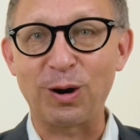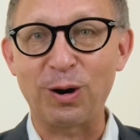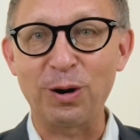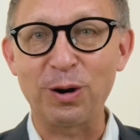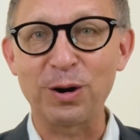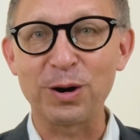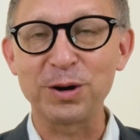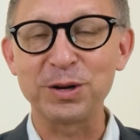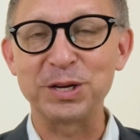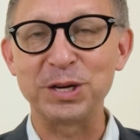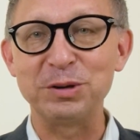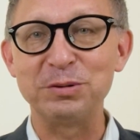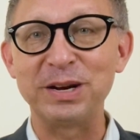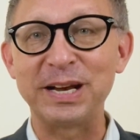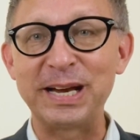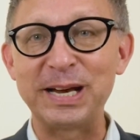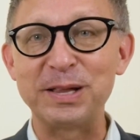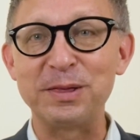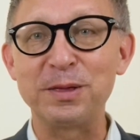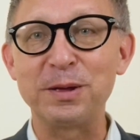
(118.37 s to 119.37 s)
argued
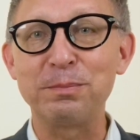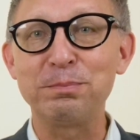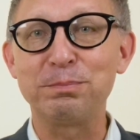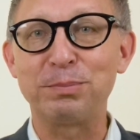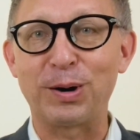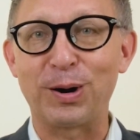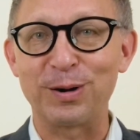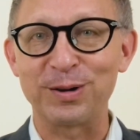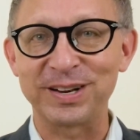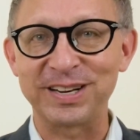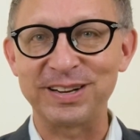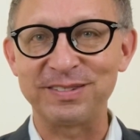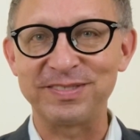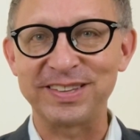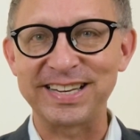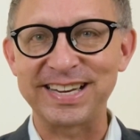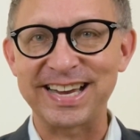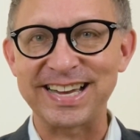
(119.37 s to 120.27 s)
in the body of the